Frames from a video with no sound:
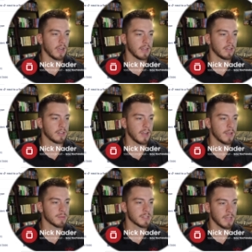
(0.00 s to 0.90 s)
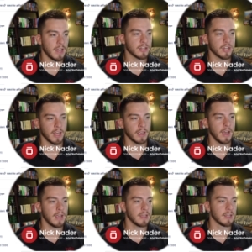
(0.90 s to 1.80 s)
I can type slash
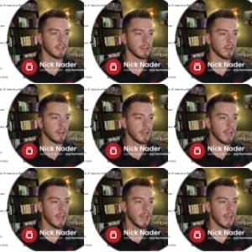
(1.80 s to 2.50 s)
AI in here